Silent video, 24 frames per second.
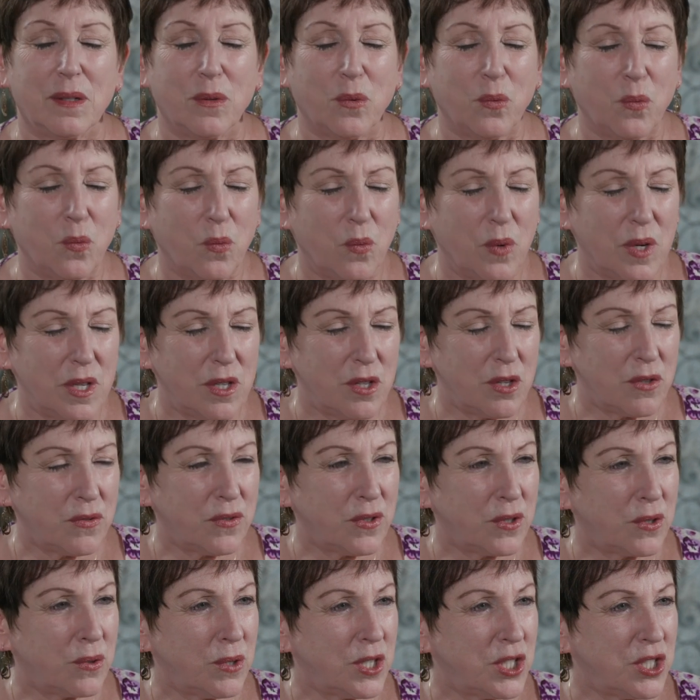
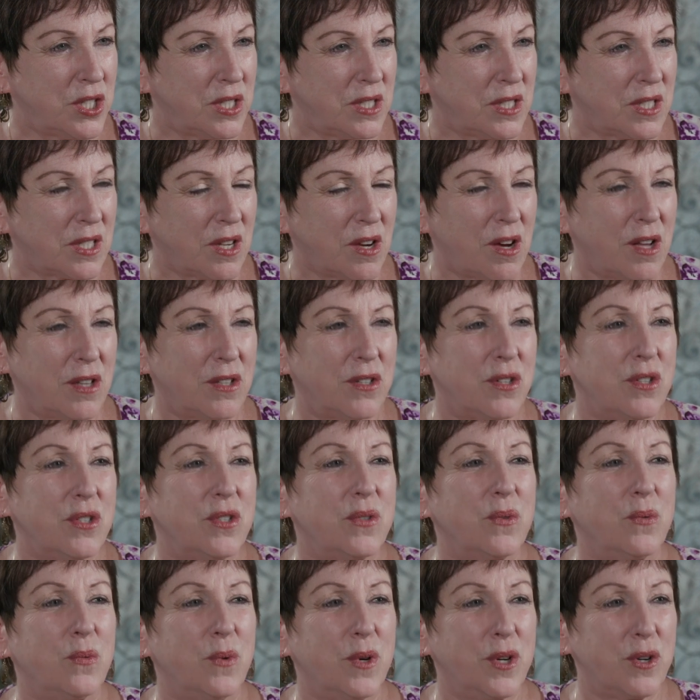Wonderful Christian
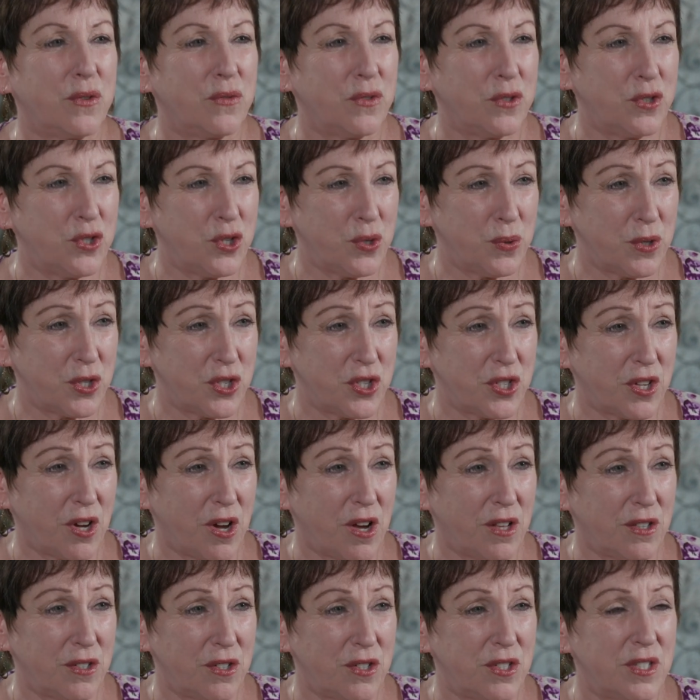scholars, wonderful Jewish
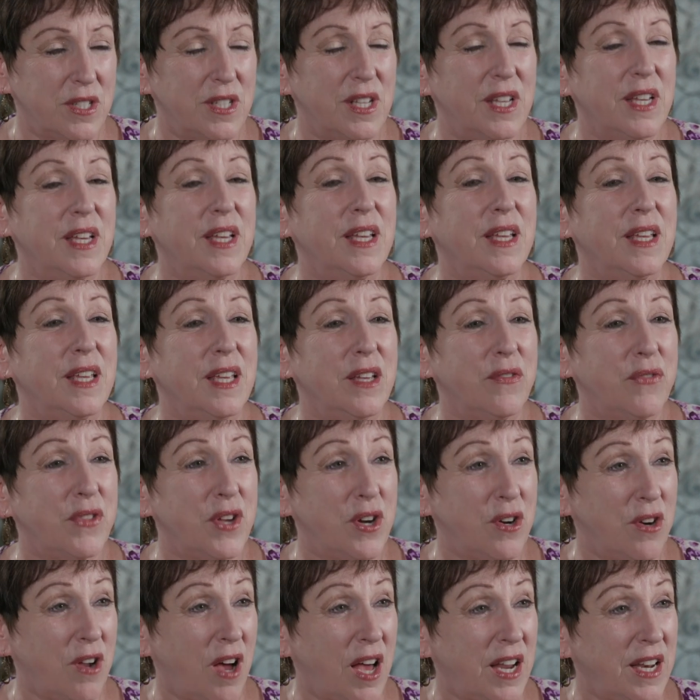scholars. If
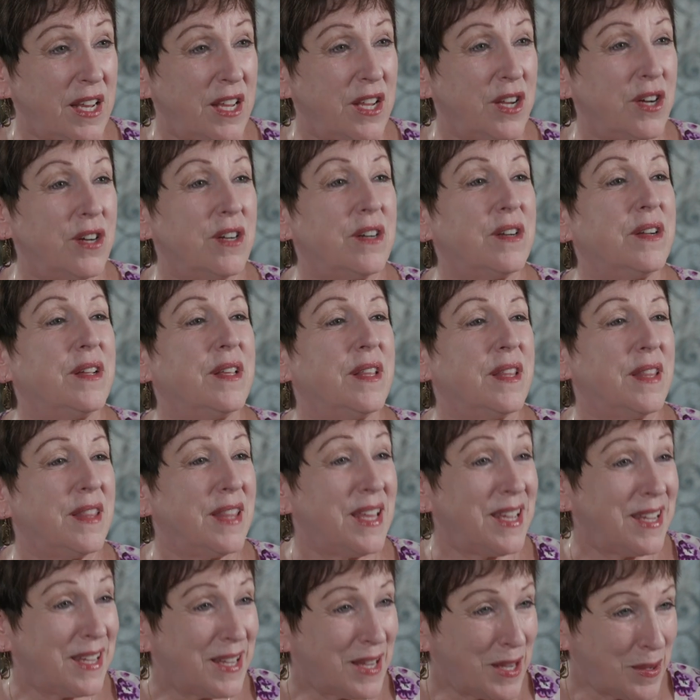they're not here,
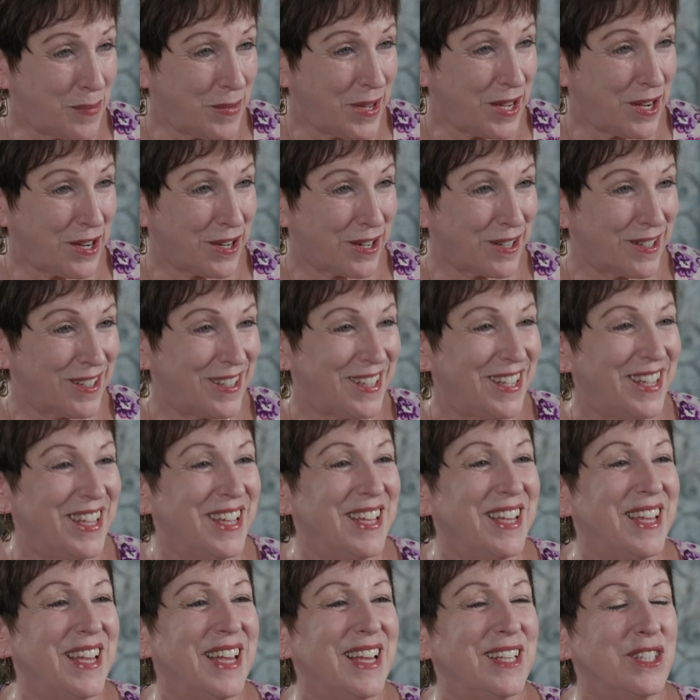they come here.
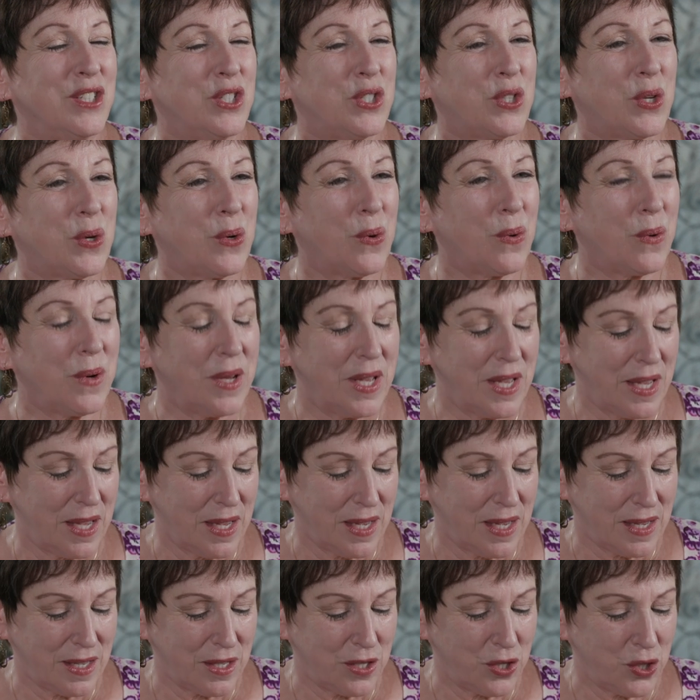Hmm. And so
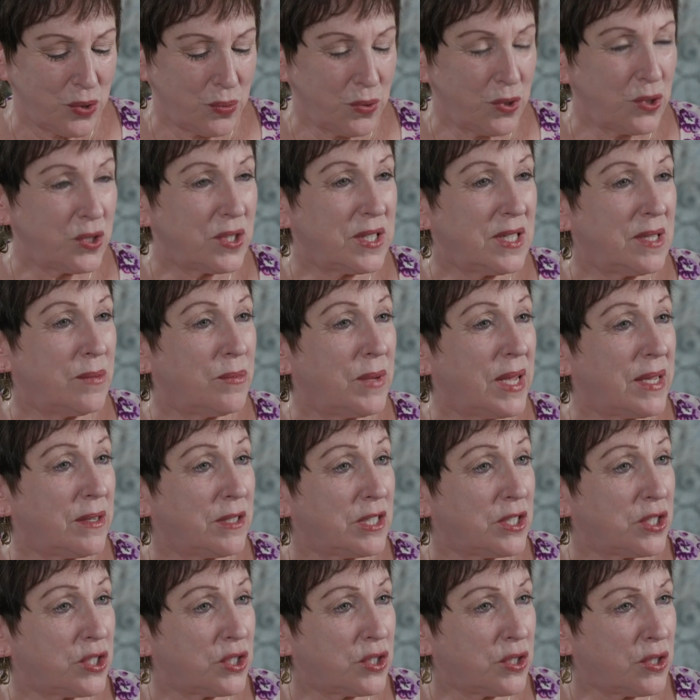Jerusalem
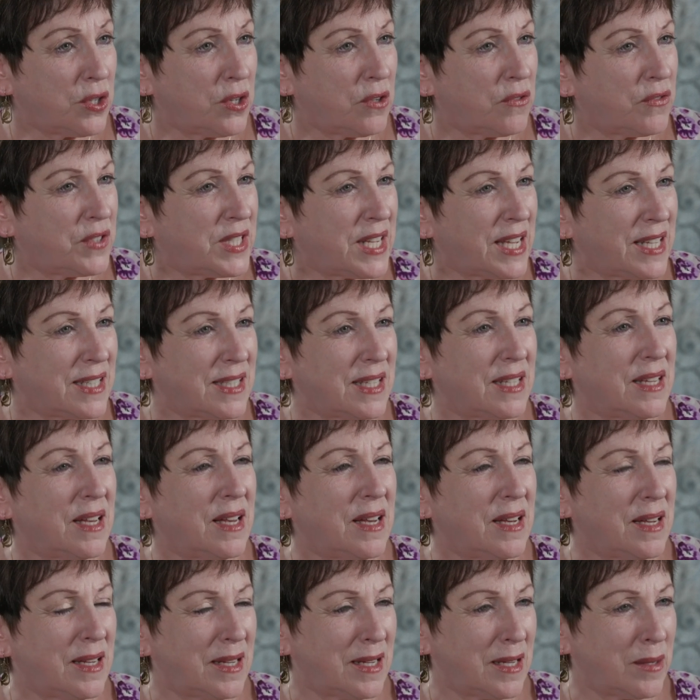serves as a
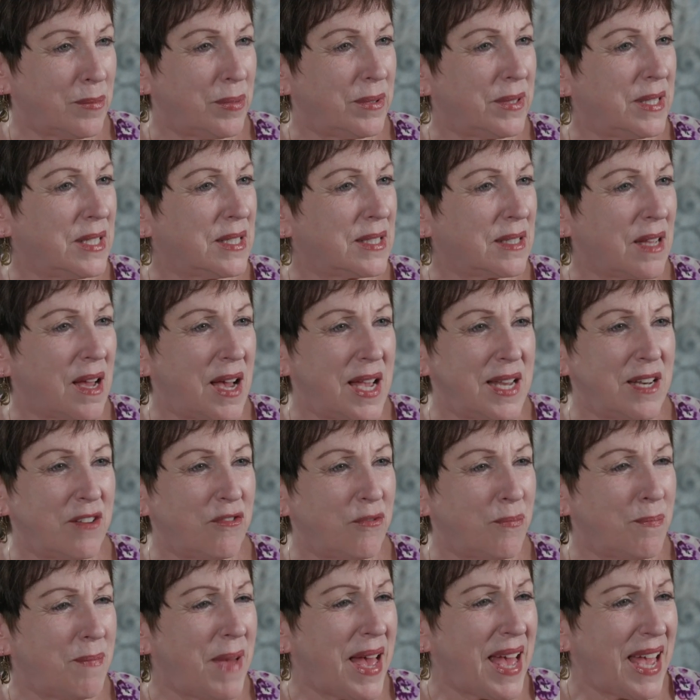hub, this kind
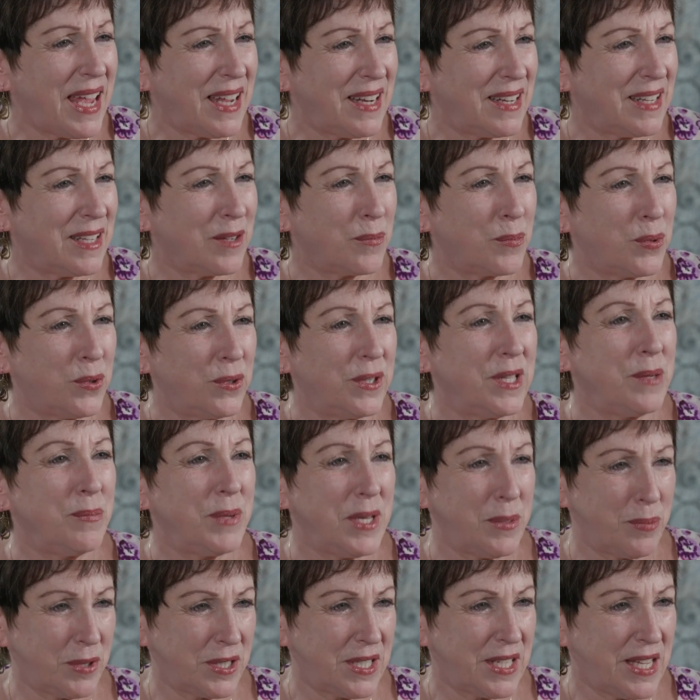of magnet pulling
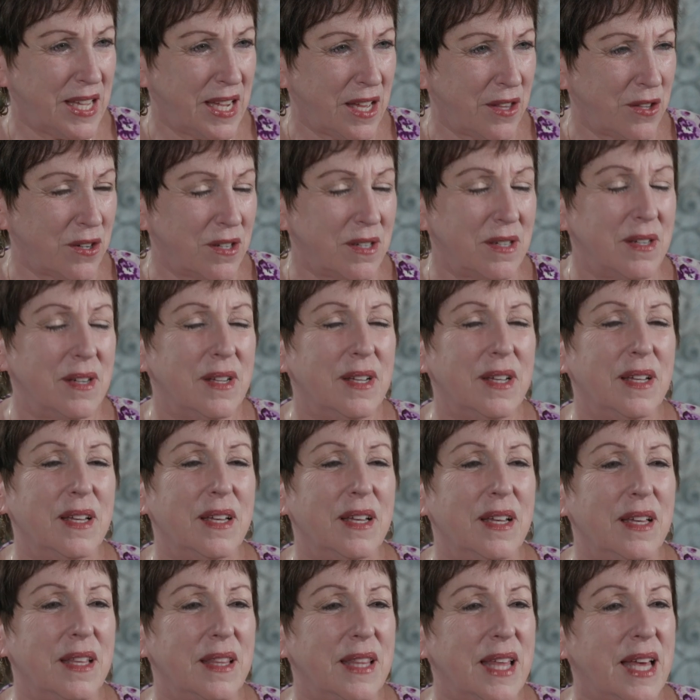people together
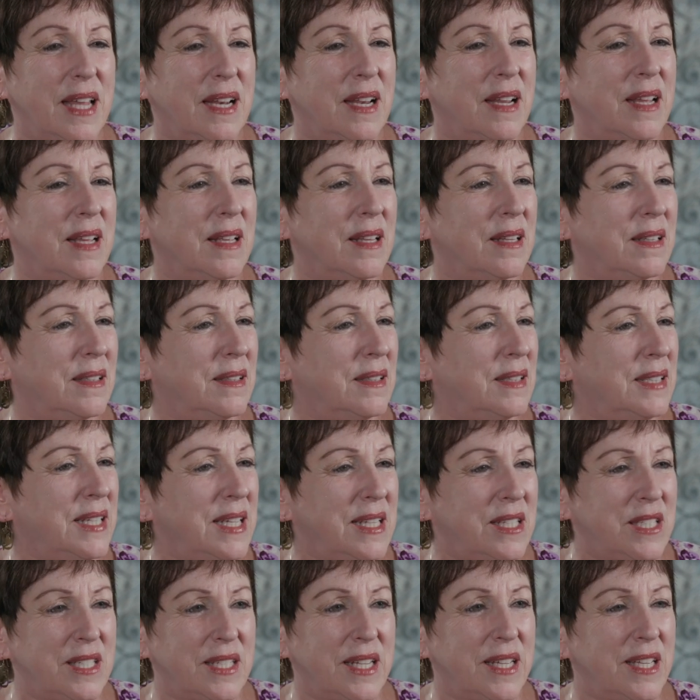that
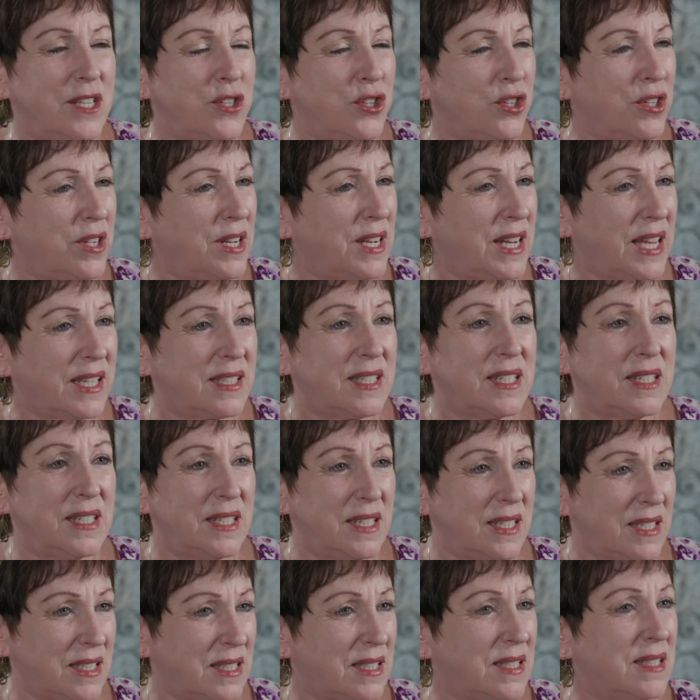leads to
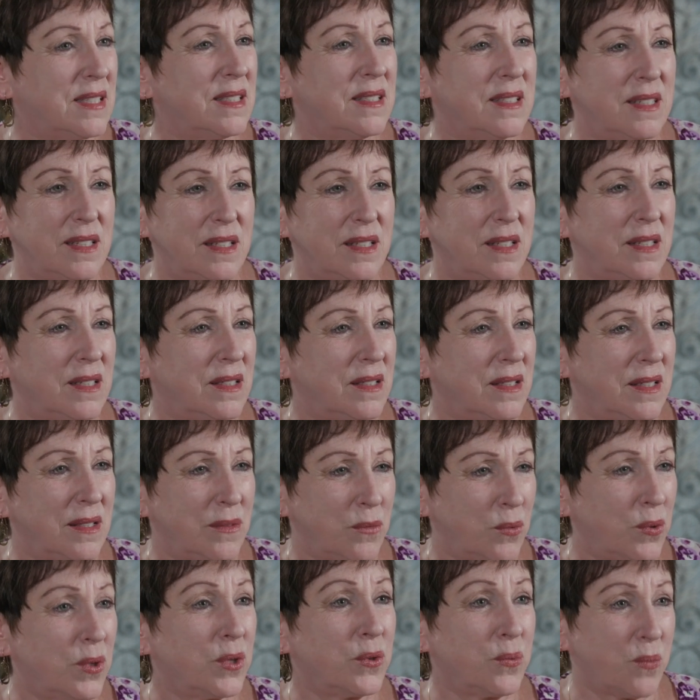interconnectedness
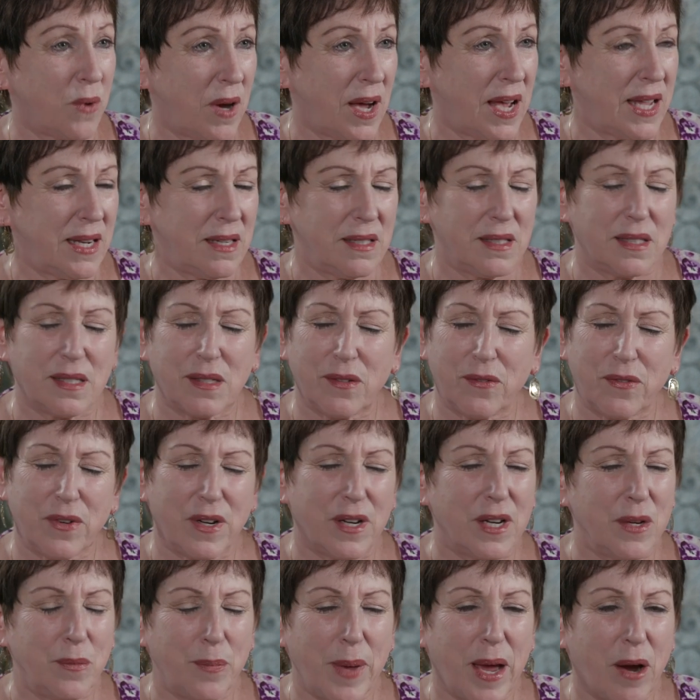worldwide. It's a
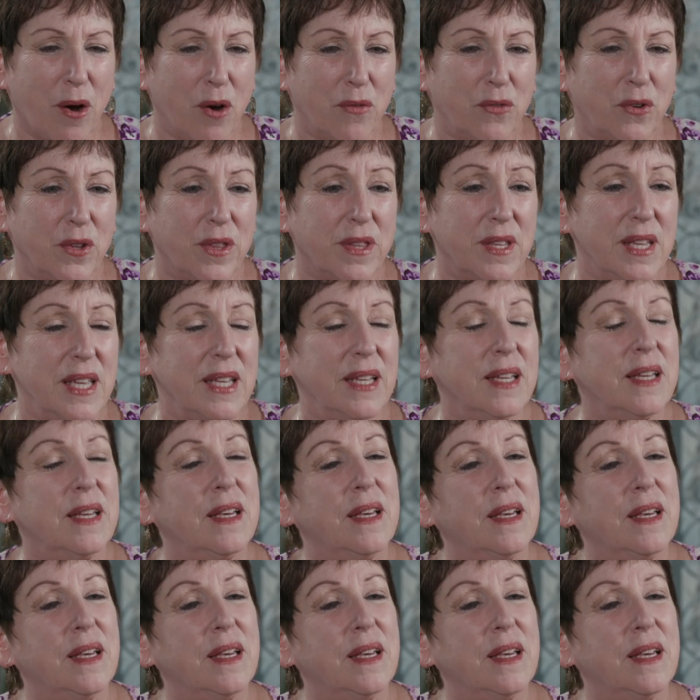very powerful thing.